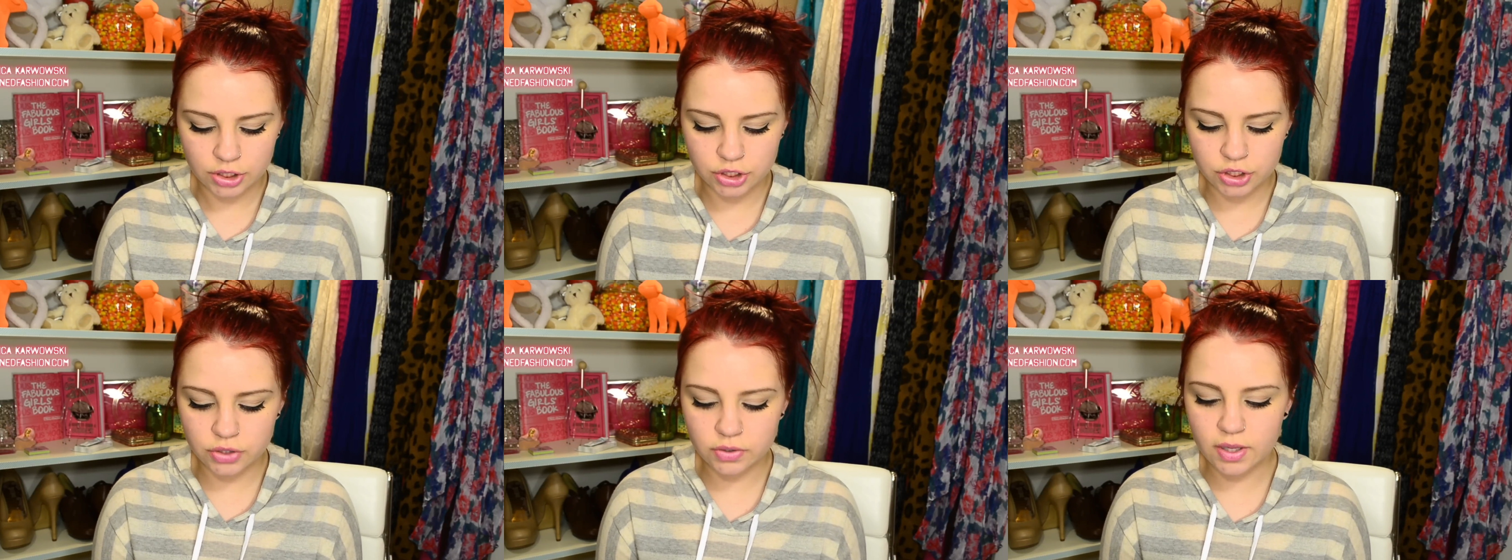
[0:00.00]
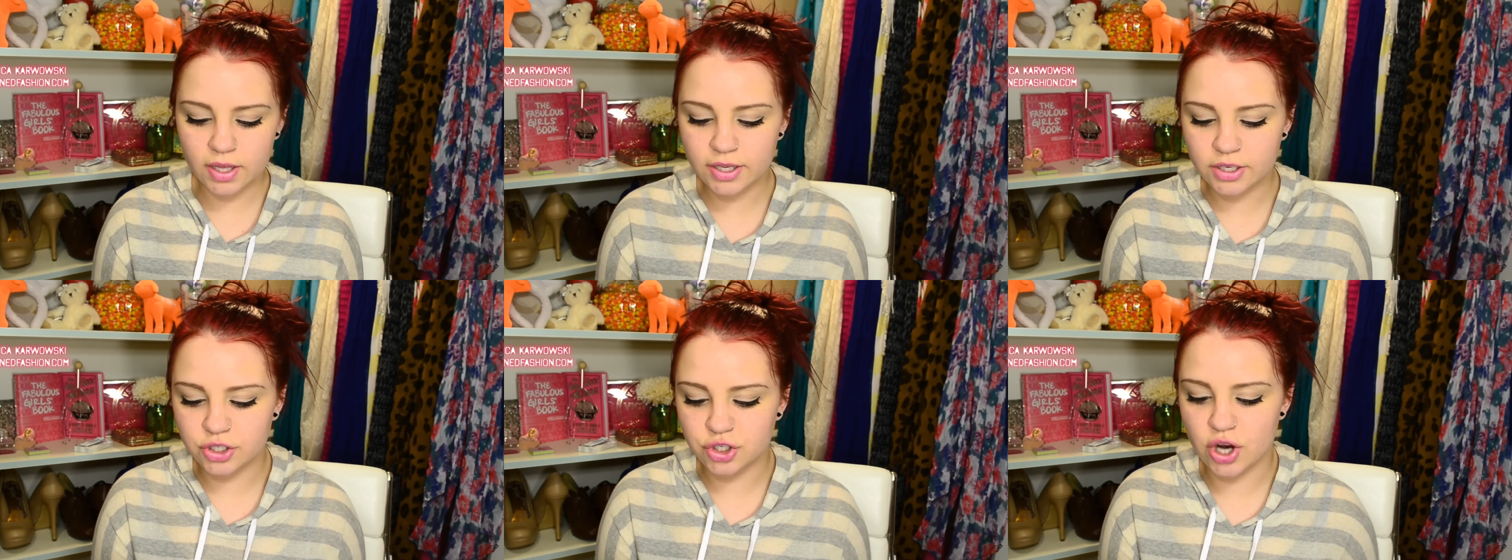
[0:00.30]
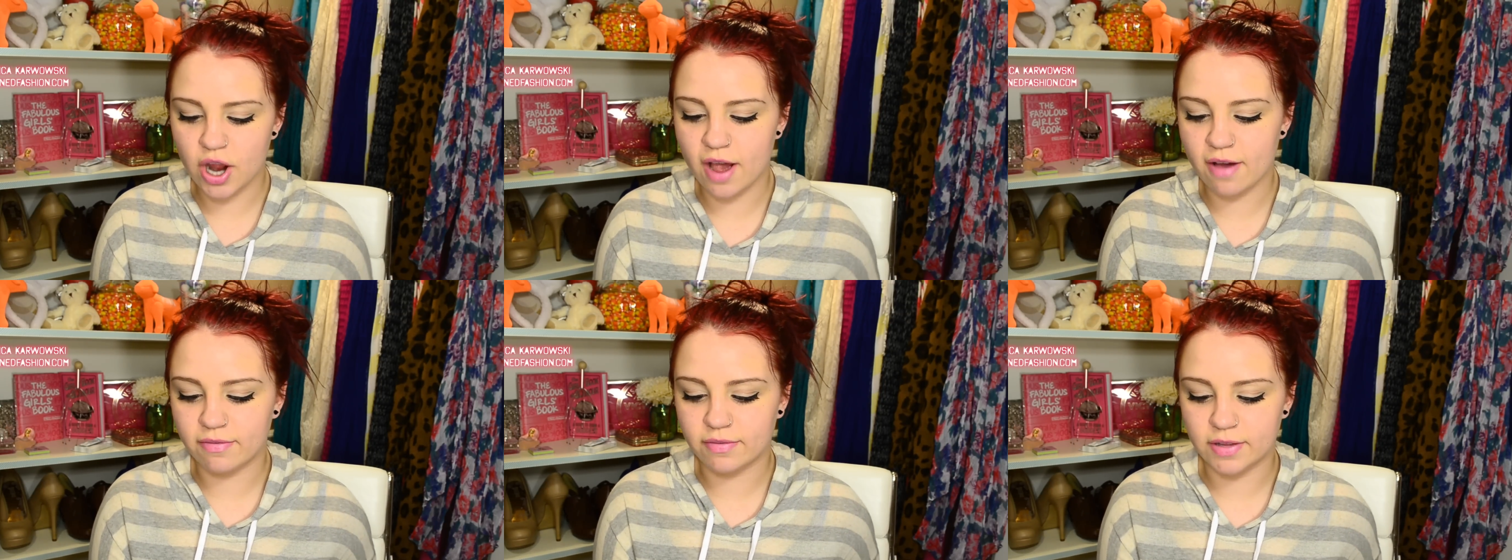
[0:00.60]
Do you like
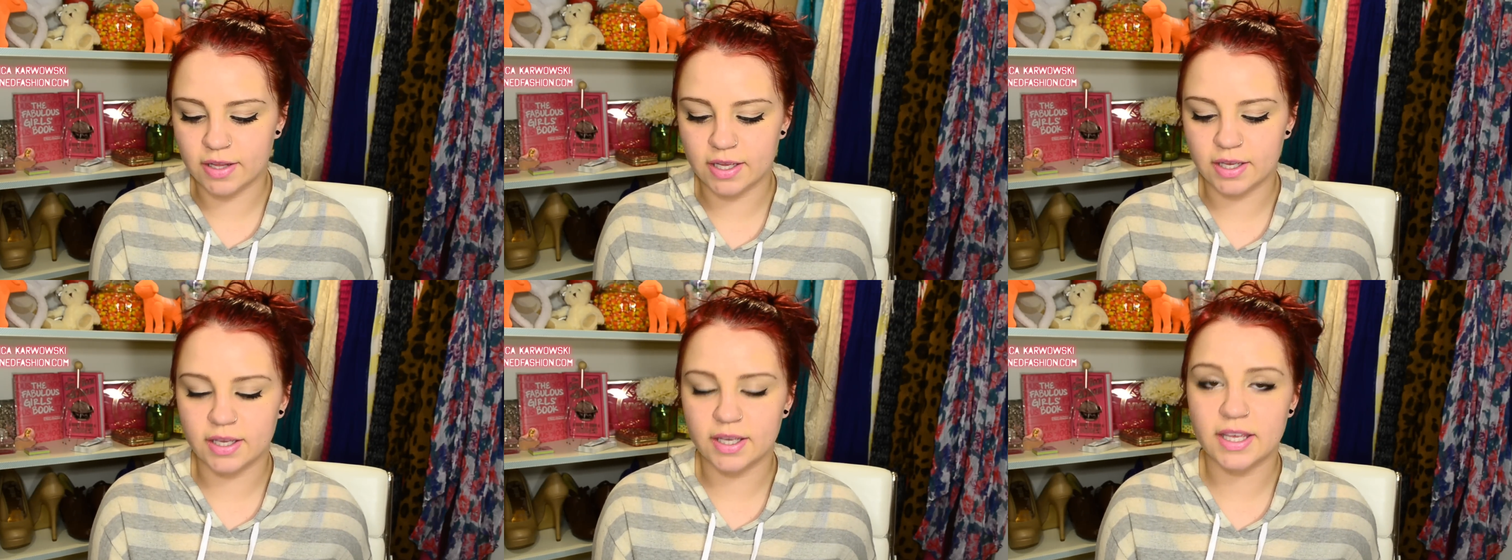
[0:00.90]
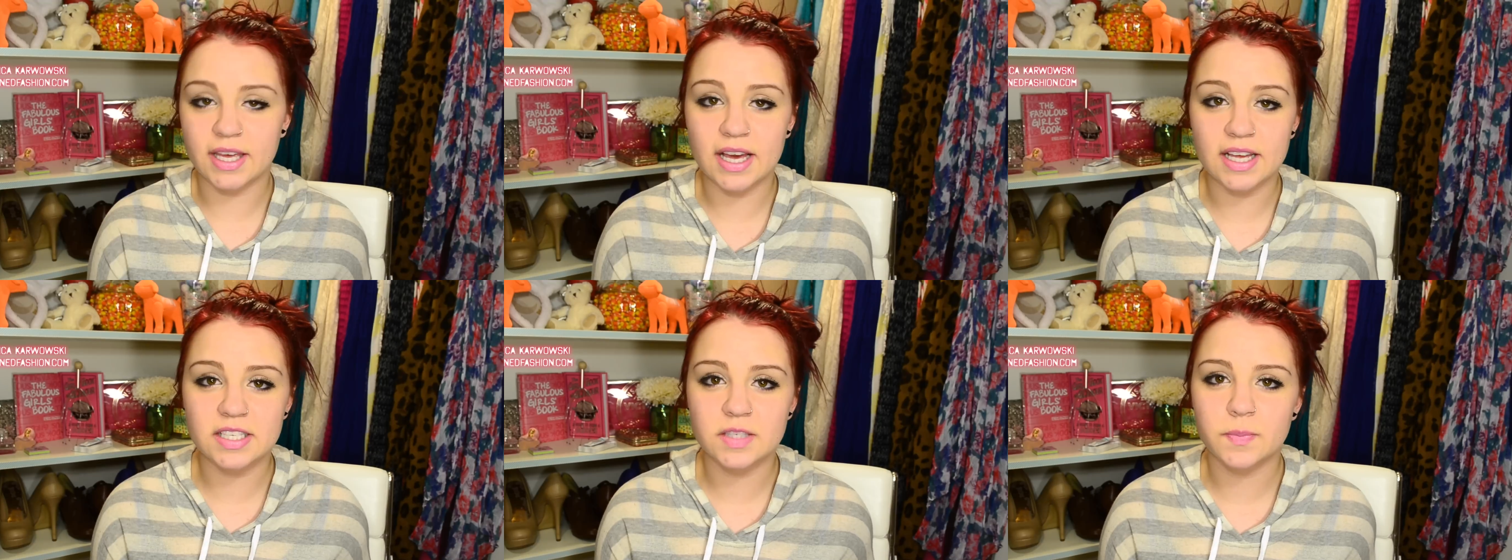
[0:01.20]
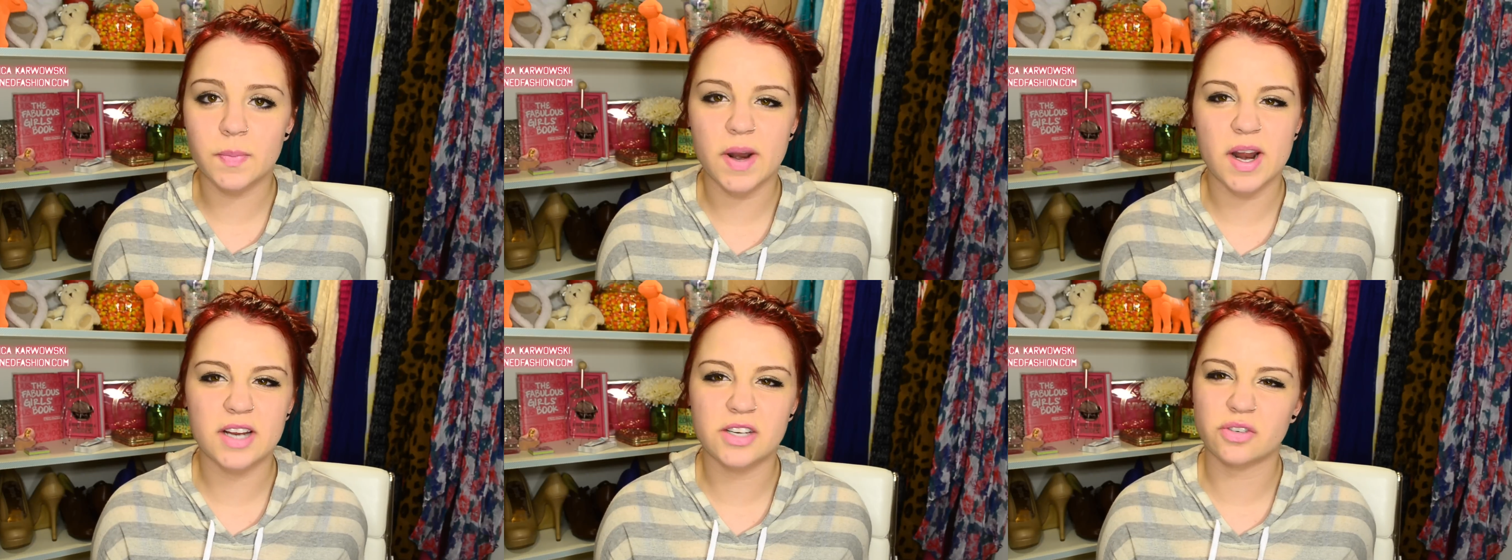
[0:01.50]
traveling? Yes,
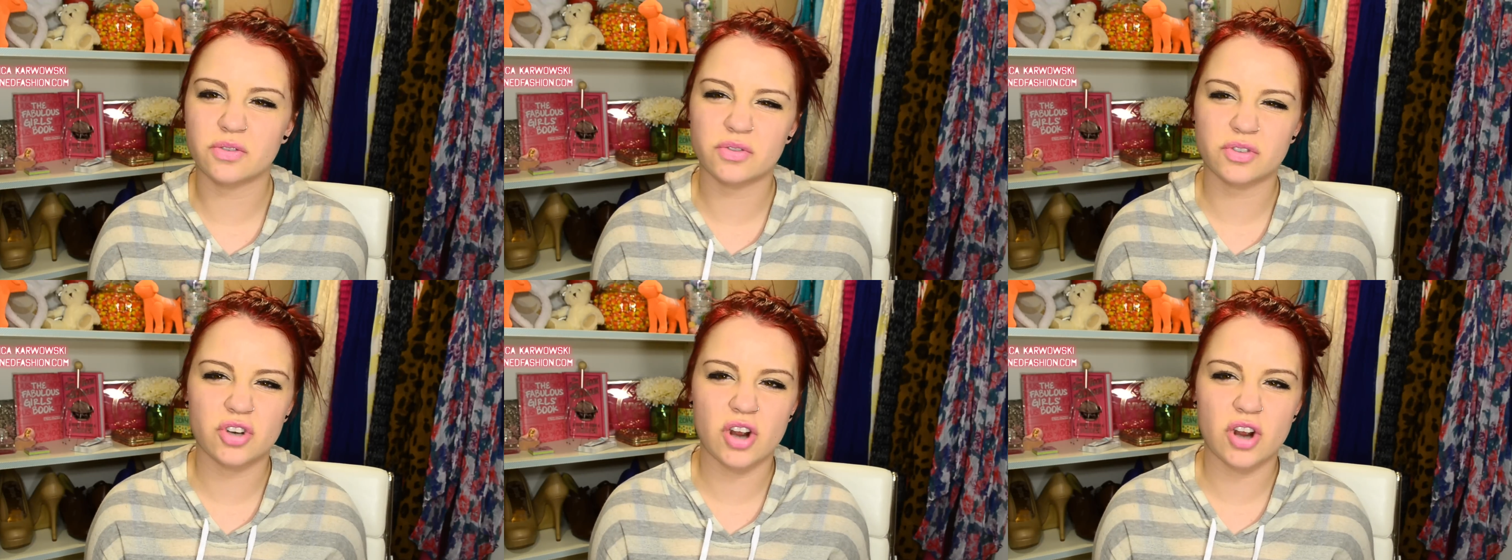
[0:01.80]
but I don't